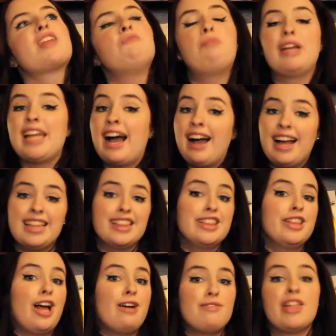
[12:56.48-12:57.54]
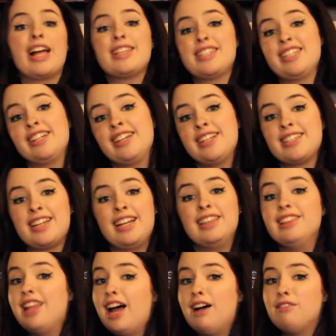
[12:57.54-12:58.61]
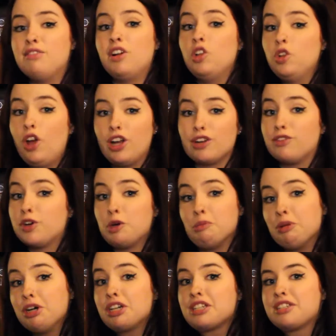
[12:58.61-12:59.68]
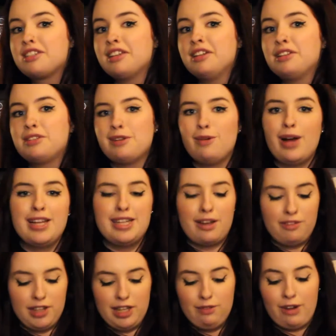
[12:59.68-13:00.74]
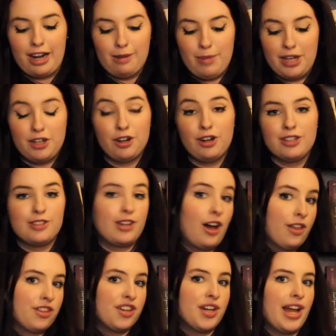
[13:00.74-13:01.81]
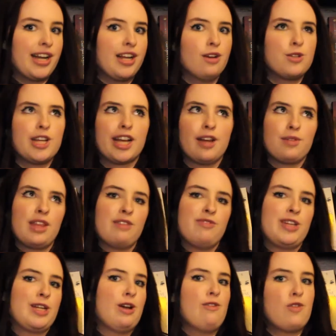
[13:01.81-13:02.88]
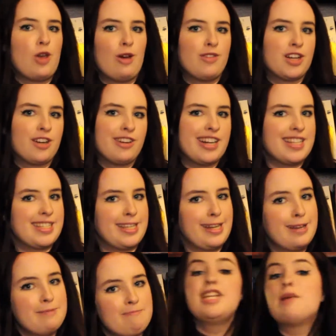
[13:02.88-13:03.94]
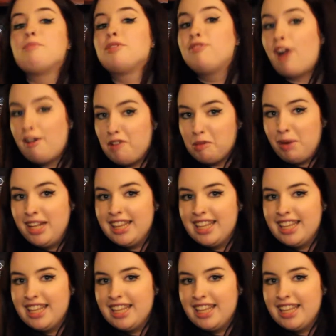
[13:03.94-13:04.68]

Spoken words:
But yeah, I love that series and I love a lot of her books, so I definitely recommend her as an author, and go check out that video if you haven't already seen it. Number 5 on my